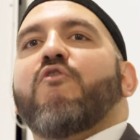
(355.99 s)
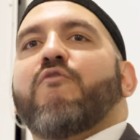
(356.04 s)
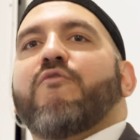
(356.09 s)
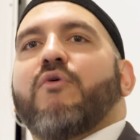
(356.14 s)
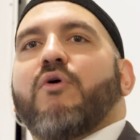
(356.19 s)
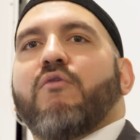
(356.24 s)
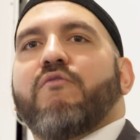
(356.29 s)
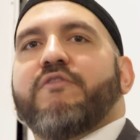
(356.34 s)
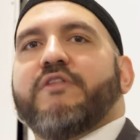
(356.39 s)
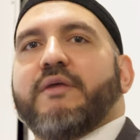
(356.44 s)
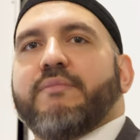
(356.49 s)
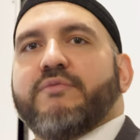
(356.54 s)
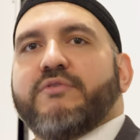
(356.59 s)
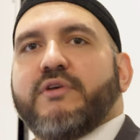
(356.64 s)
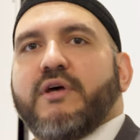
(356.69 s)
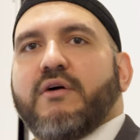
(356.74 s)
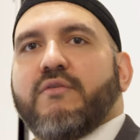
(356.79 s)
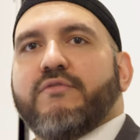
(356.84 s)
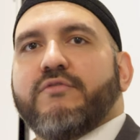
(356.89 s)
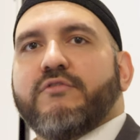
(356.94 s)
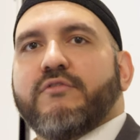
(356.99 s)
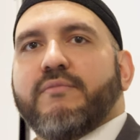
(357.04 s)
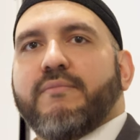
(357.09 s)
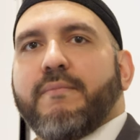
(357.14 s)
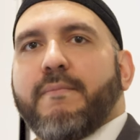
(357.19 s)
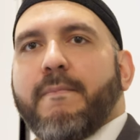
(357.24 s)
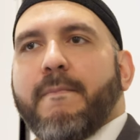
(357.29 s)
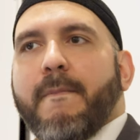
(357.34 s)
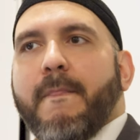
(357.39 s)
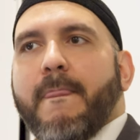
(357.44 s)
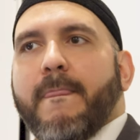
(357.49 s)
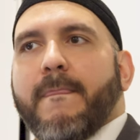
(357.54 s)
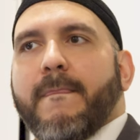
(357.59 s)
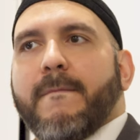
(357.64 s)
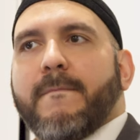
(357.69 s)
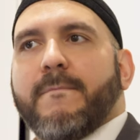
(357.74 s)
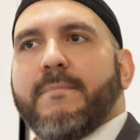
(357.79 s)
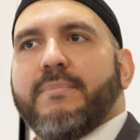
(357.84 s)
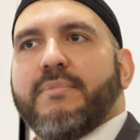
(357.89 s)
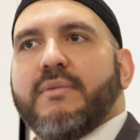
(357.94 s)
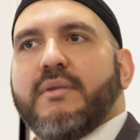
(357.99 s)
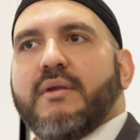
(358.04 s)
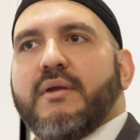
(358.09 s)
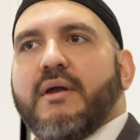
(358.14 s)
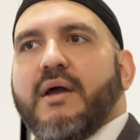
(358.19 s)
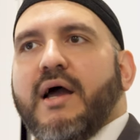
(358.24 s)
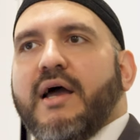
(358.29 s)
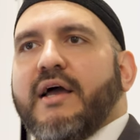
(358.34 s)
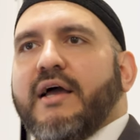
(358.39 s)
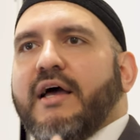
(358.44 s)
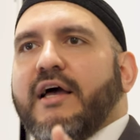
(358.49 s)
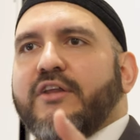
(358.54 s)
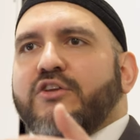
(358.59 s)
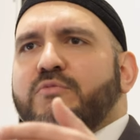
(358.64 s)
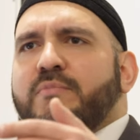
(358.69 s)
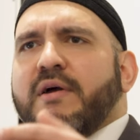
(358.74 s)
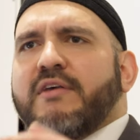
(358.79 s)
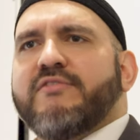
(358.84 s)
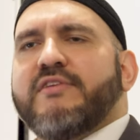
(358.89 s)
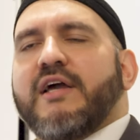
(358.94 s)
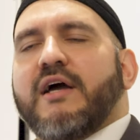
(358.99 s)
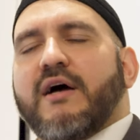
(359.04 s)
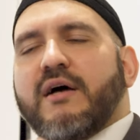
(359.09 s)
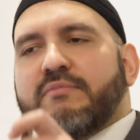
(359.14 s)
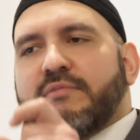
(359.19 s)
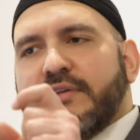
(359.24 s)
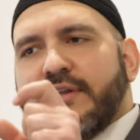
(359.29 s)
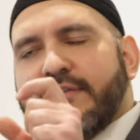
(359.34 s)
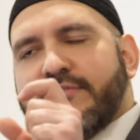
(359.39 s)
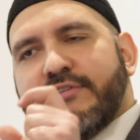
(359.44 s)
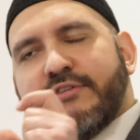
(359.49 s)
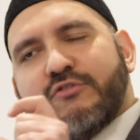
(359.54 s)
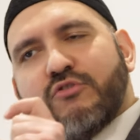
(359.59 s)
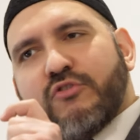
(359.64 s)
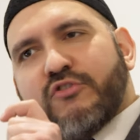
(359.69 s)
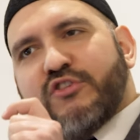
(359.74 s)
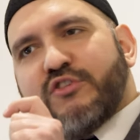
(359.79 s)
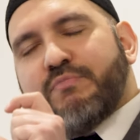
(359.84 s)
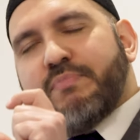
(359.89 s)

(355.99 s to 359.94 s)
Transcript: of over themselves. Uh, and you might say, Abdullah, is not